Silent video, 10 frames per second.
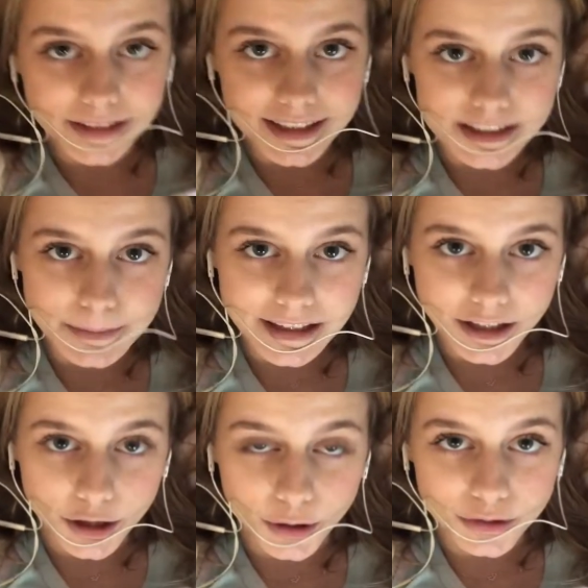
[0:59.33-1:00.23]
To make
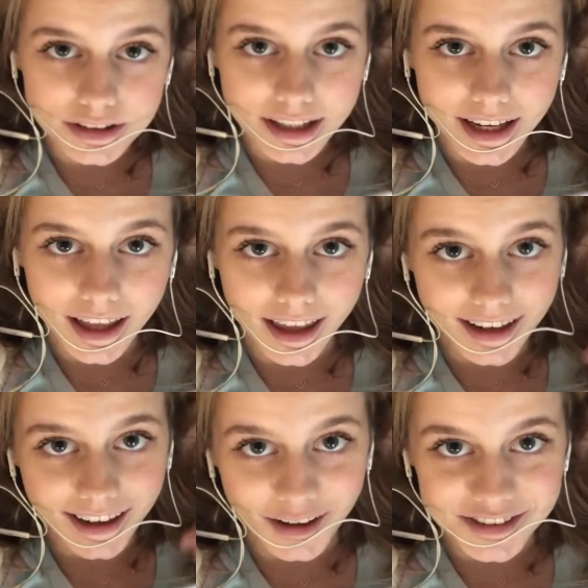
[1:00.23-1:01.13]
it known that I hate
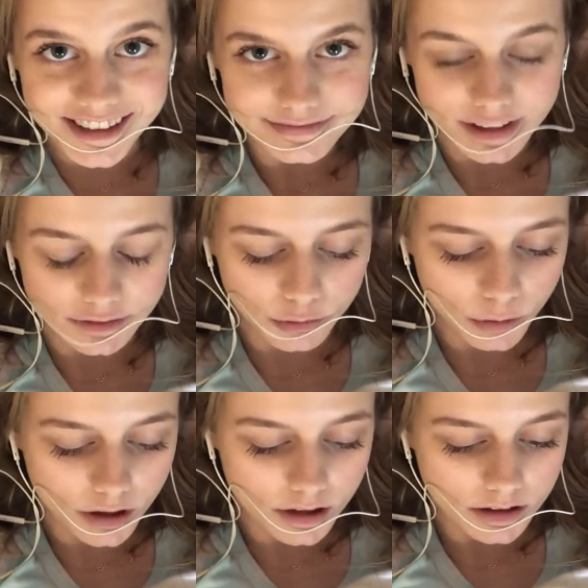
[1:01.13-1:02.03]
accounting,
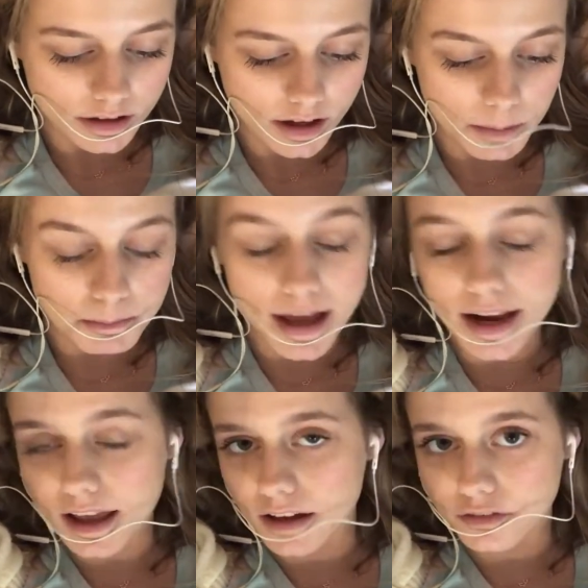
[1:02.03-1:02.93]
therefore I'm mad
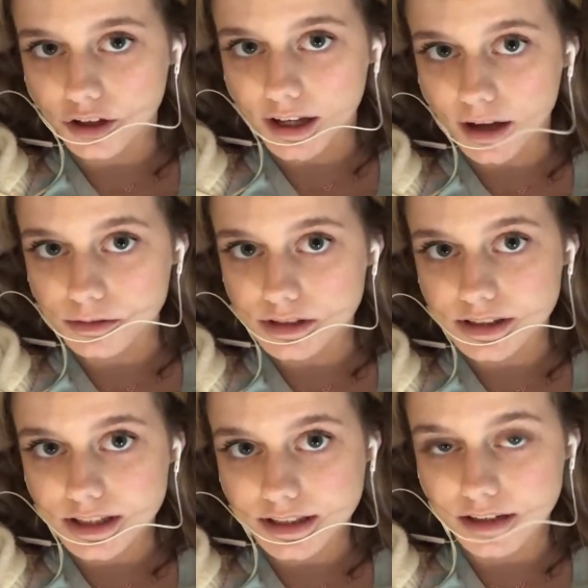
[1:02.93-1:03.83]
at every
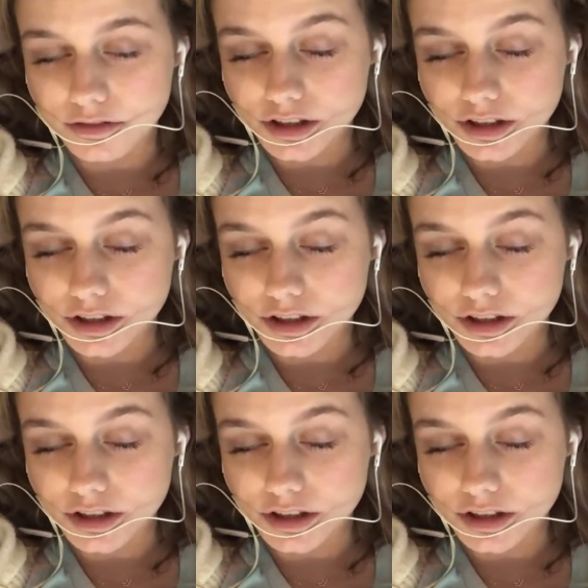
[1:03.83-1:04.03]
accountant that's ever